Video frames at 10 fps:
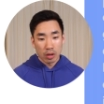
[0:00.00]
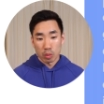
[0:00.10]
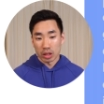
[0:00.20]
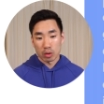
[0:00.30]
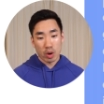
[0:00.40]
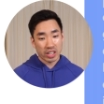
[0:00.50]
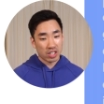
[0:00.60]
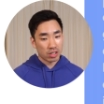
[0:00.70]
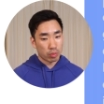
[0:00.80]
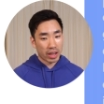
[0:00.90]
When the
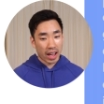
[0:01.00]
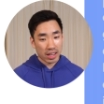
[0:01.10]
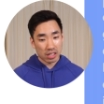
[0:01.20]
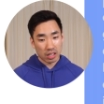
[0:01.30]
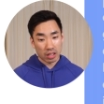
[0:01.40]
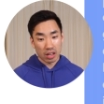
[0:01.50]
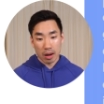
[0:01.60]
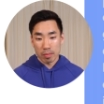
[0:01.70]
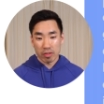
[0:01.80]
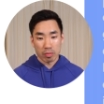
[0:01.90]
questions we ask
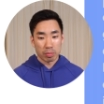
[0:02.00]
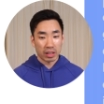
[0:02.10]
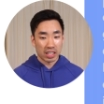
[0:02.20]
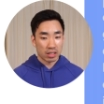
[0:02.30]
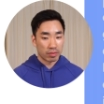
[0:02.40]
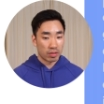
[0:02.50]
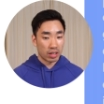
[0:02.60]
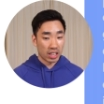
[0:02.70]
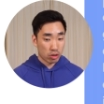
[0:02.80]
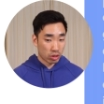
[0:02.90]
come from a place of
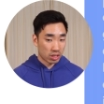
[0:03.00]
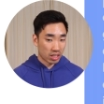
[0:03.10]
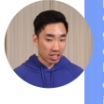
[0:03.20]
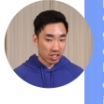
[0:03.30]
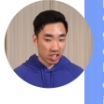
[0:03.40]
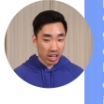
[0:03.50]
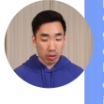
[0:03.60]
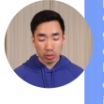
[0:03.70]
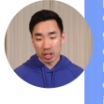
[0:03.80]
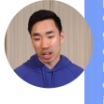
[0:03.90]
interest in
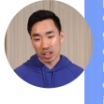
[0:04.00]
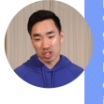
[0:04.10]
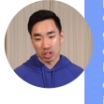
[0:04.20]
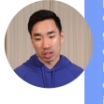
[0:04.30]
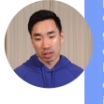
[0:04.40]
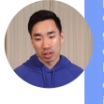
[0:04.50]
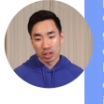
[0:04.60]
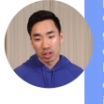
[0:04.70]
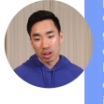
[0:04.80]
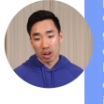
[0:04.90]
genuine connection,
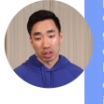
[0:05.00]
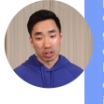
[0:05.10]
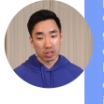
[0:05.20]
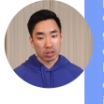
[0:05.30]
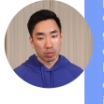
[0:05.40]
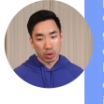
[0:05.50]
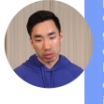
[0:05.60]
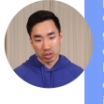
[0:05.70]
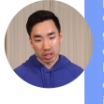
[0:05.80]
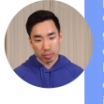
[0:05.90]
others
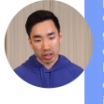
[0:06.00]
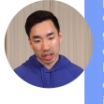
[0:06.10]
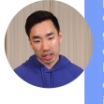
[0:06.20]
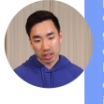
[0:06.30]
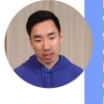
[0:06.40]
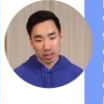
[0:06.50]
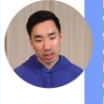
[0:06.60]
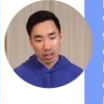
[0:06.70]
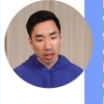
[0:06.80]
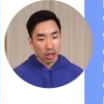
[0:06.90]
will reciprocate.
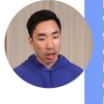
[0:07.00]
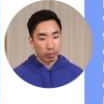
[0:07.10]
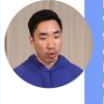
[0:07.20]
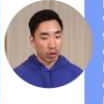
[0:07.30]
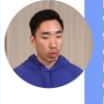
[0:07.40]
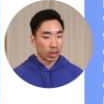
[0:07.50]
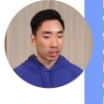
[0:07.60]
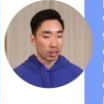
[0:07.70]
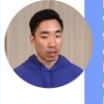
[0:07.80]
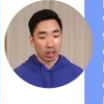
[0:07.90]
If we are
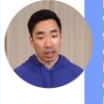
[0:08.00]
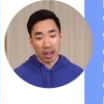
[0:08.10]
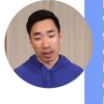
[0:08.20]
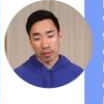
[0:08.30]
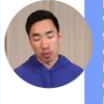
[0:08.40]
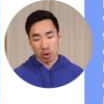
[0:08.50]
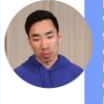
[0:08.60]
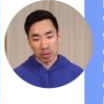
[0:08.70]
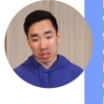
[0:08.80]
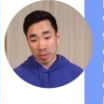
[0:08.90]
willing to look at
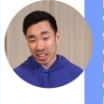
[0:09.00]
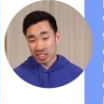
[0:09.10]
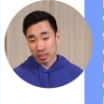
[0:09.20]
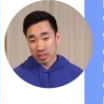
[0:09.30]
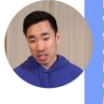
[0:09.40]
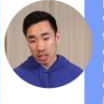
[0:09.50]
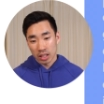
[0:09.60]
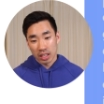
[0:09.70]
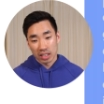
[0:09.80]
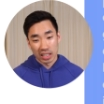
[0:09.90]
foreign perspectives,
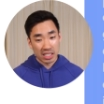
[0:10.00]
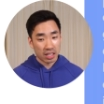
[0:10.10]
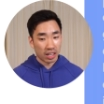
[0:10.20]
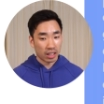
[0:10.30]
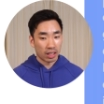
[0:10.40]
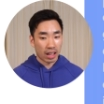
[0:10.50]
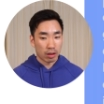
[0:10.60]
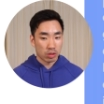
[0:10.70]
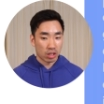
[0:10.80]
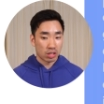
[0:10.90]
listening
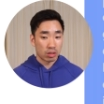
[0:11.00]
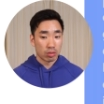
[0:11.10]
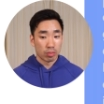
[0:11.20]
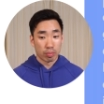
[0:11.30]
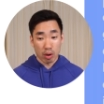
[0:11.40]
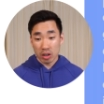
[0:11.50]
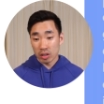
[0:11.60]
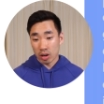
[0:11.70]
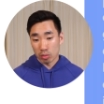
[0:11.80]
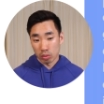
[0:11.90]
allows us to
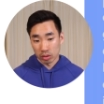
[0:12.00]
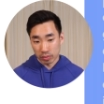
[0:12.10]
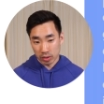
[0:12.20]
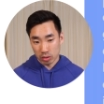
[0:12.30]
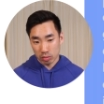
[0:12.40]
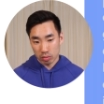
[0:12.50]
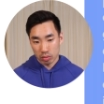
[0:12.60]
broaden our worldview.